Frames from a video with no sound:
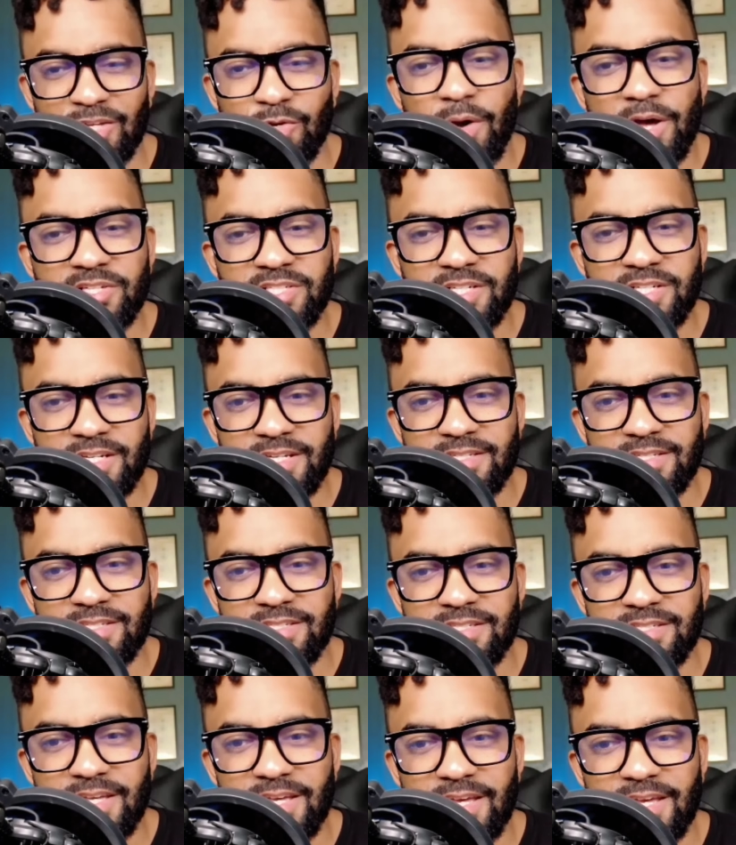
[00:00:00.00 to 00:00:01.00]
question
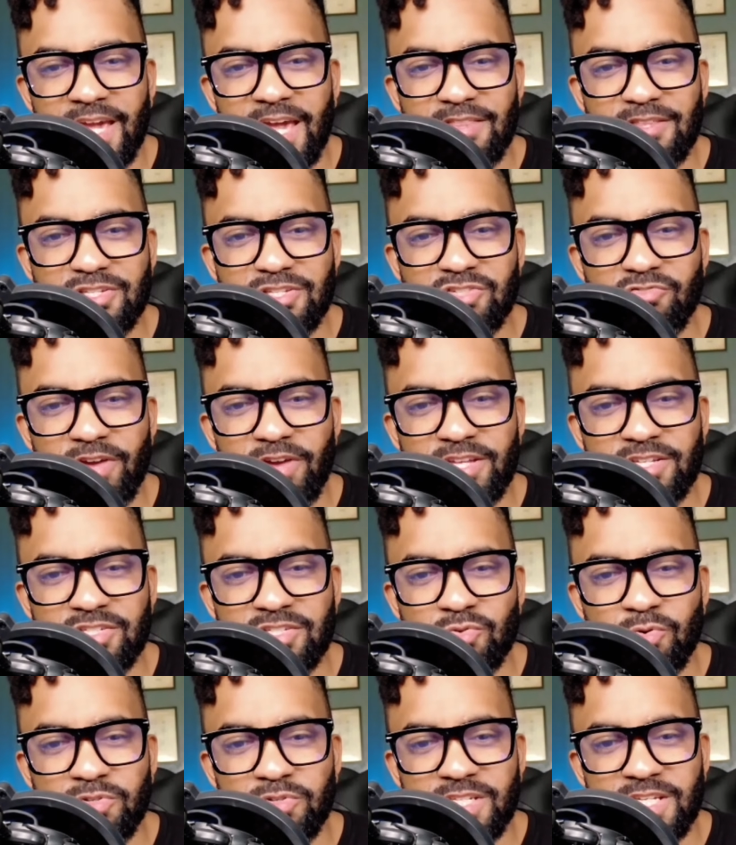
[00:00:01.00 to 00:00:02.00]
is can this race
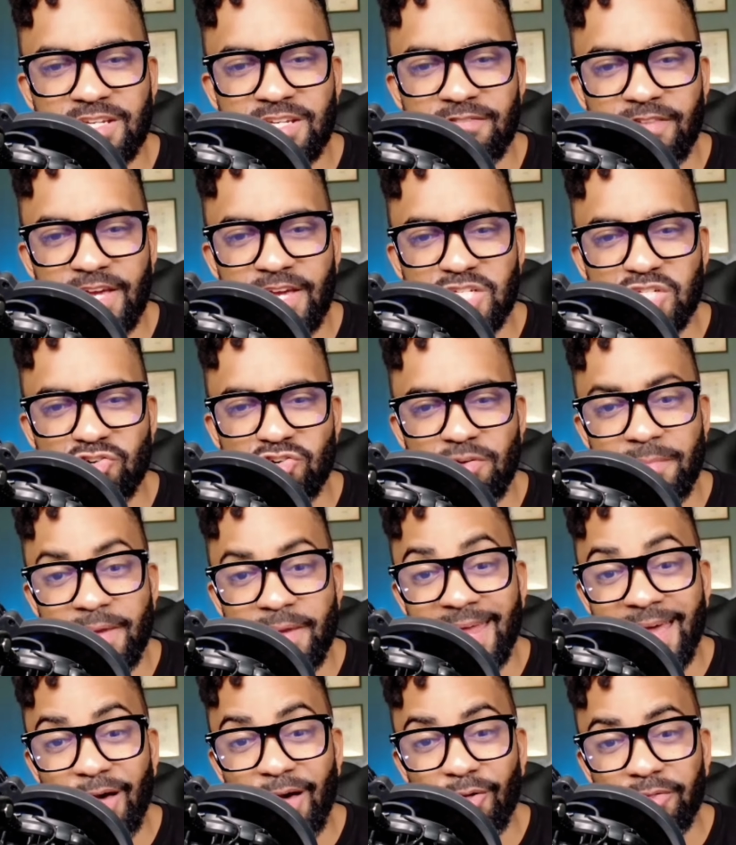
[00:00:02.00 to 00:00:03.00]
towards innovation remain
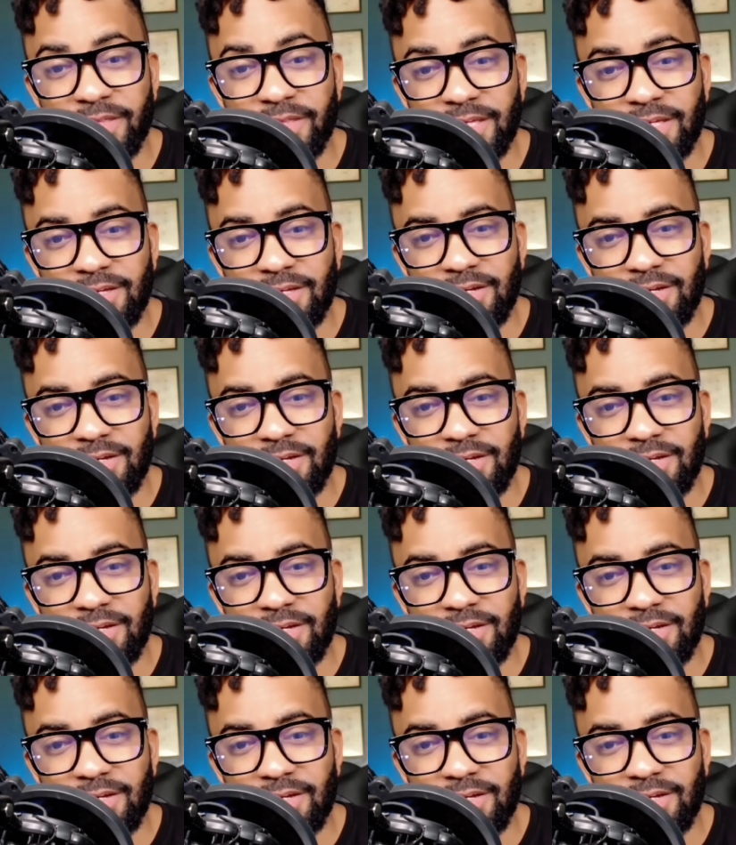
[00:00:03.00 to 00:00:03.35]
healthy?